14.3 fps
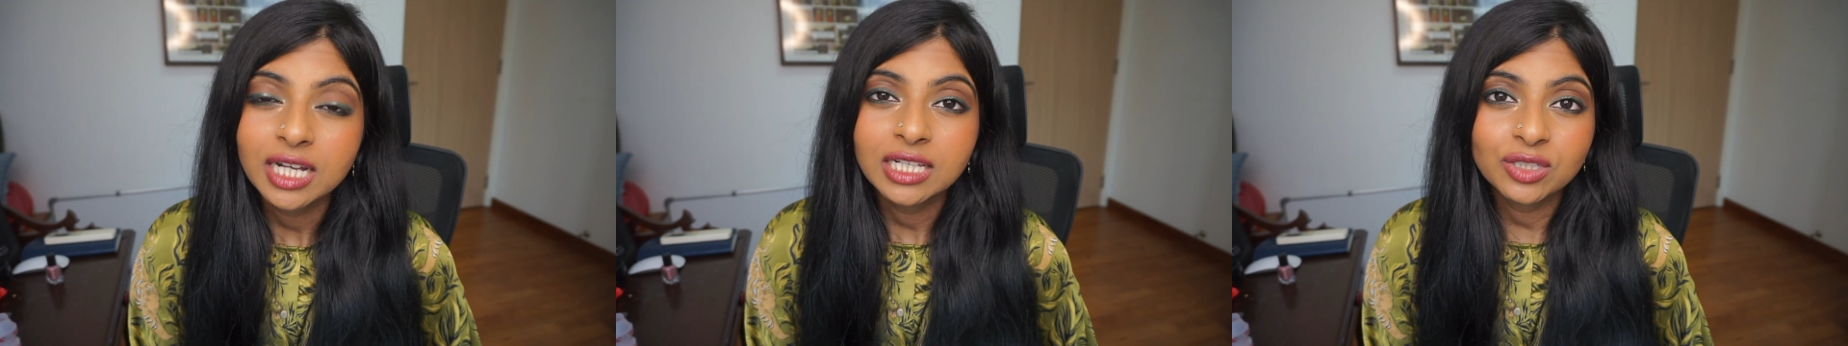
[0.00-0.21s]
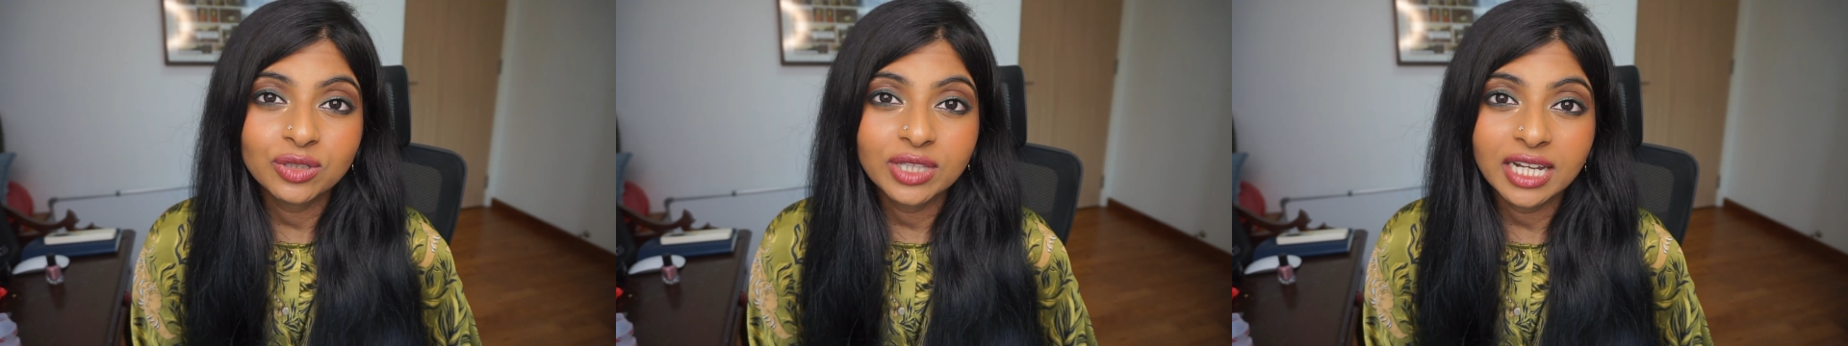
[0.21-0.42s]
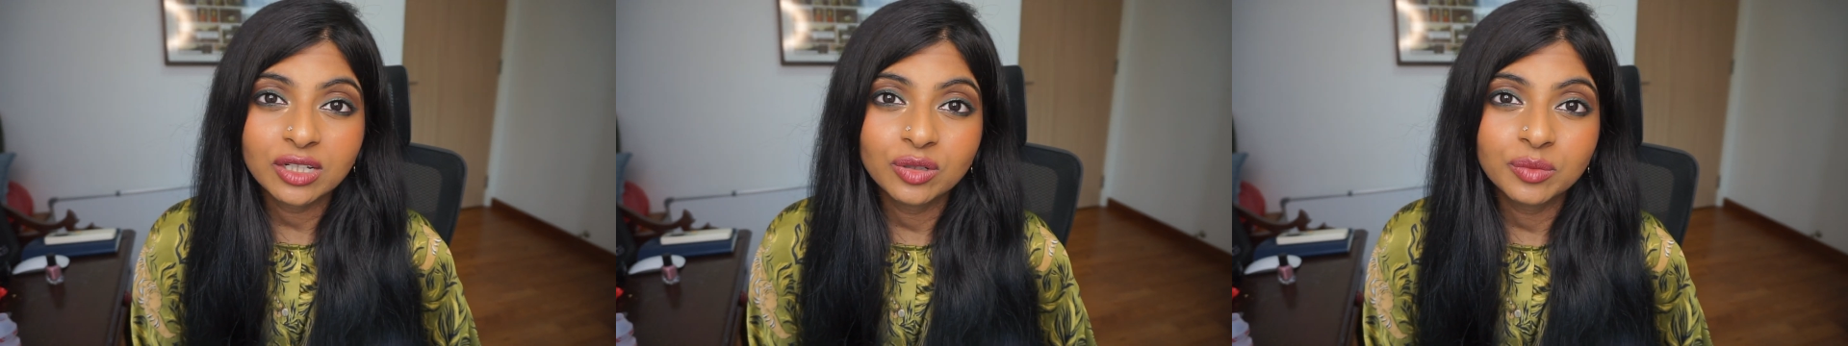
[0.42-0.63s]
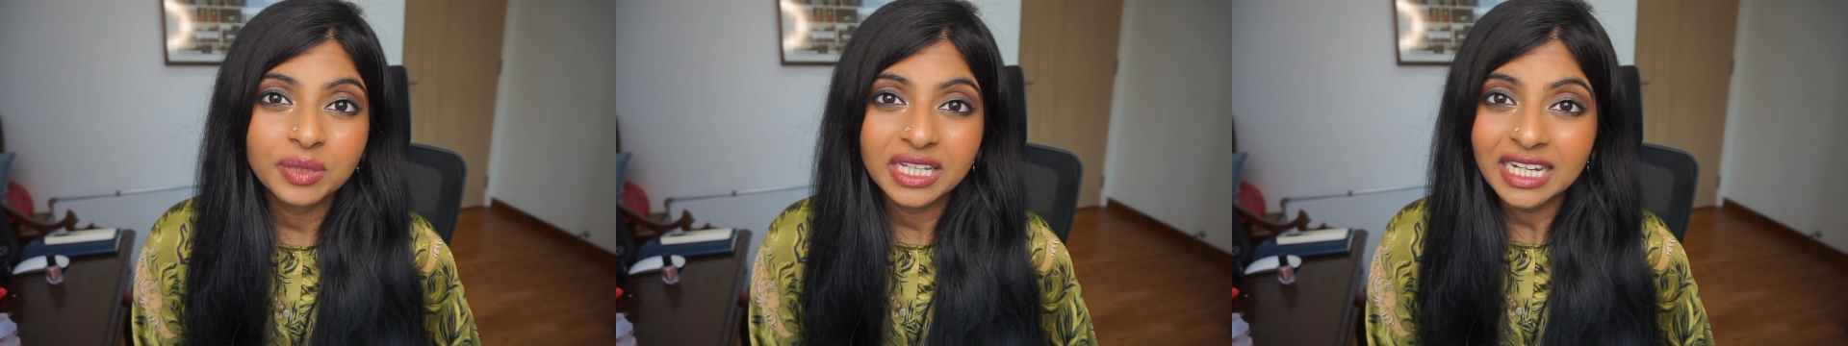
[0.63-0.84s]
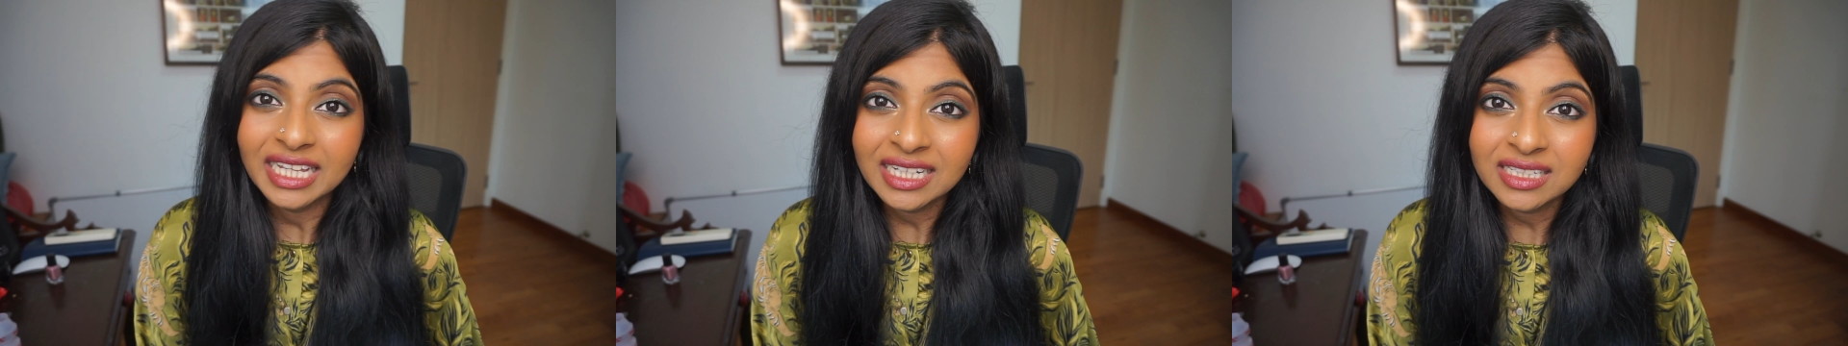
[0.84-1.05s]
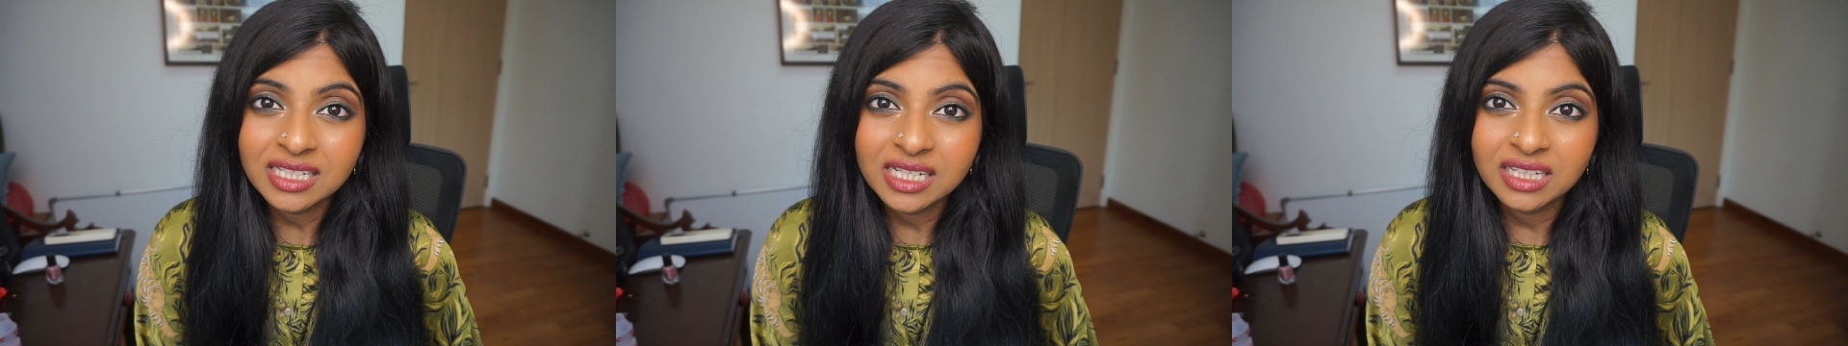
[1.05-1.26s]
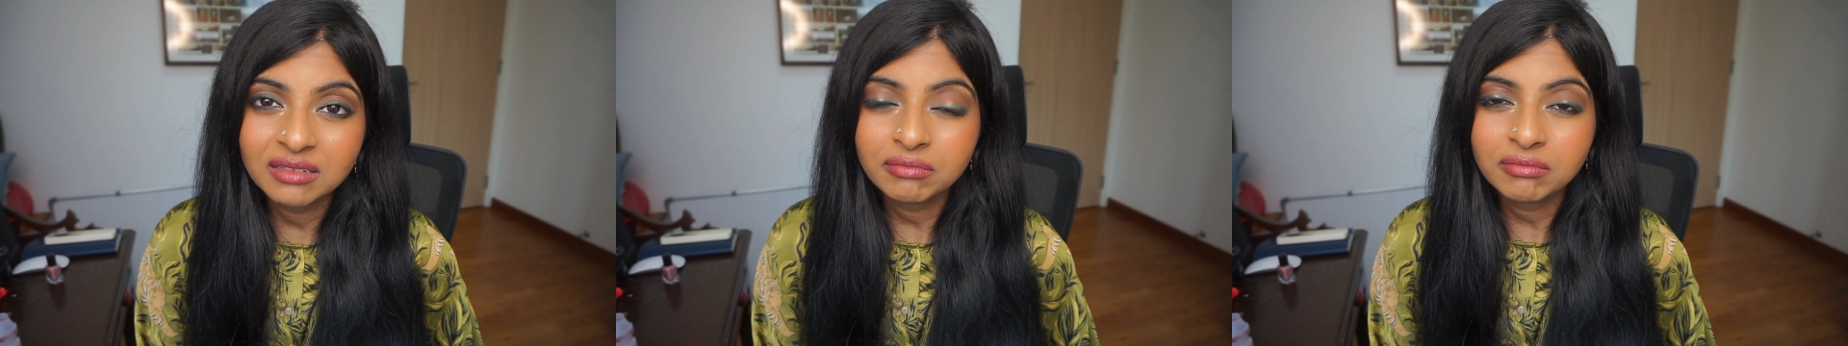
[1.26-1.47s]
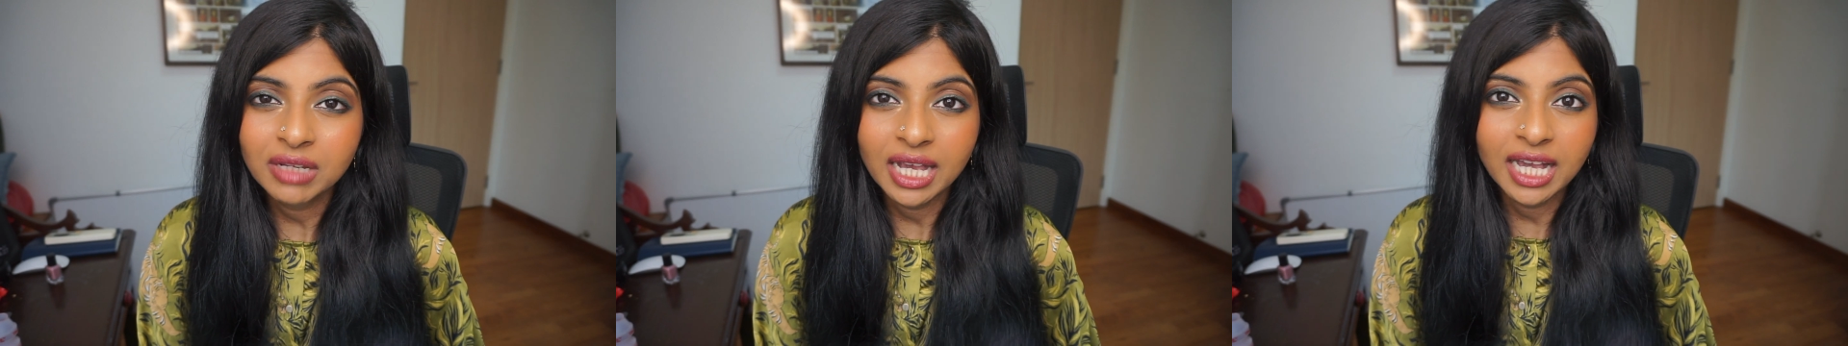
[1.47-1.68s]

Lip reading: So that could be LinkedIn,